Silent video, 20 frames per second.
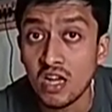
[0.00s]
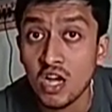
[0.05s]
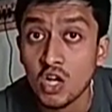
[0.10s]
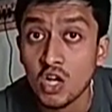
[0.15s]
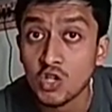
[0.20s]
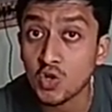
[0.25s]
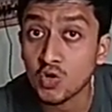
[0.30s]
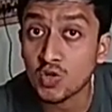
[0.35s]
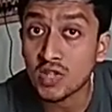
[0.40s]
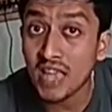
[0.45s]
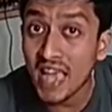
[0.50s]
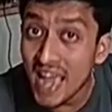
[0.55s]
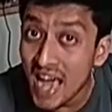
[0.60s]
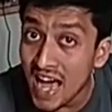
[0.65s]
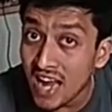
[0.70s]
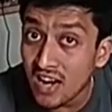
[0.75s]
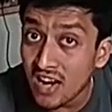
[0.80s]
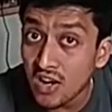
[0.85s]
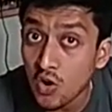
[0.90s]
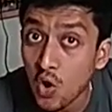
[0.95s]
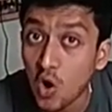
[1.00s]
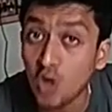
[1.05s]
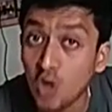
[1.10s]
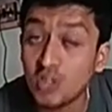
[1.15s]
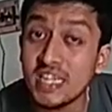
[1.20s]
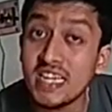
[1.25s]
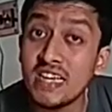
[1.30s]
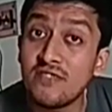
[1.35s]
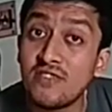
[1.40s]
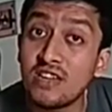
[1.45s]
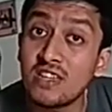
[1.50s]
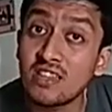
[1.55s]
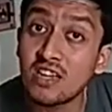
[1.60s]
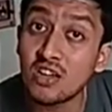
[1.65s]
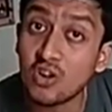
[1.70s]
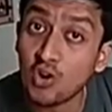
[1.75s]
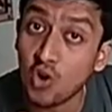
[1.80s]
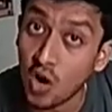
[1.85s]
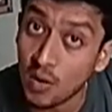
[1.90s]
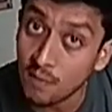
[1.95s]
So they are not even the
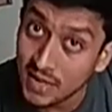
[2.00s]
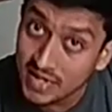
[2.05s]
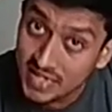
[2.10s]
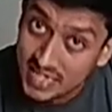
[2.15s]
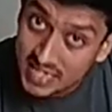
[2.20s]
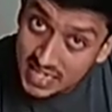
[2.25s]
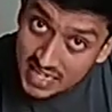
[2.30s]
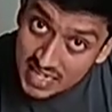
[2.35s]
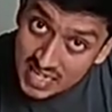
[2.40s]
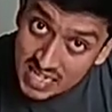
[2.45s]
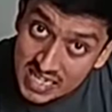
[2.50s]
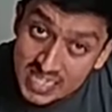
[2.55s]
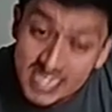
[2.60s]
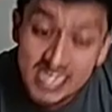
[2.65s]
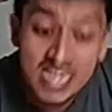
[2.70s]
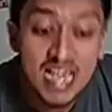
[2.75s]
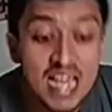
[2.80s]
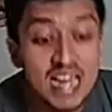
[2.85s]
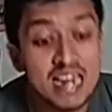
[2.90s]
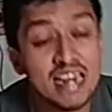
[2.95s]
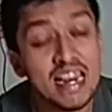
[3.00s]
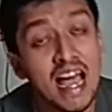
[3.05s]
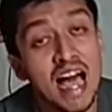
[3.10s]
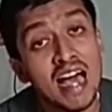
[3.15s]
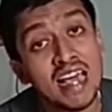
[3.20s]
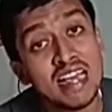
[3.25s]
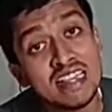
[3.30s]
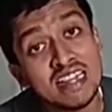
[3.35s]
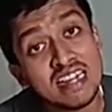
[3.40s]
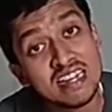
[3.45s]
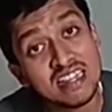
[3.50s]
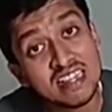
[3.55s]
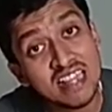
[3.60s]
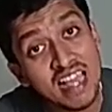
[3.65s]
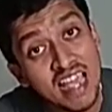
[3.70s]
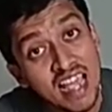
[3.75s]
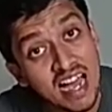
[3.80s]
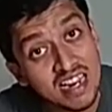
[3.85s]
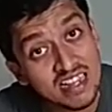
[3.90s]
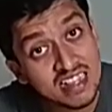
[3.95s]
raw materials, neither
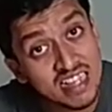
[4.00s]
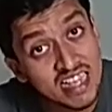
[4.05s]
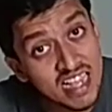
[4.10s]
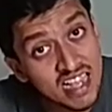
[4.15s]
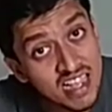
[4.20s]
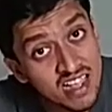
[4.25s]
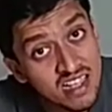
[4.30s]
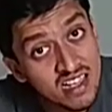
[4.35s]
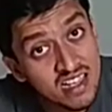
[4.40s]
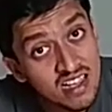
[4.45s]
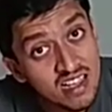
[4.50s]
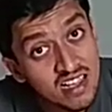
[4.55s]
they are the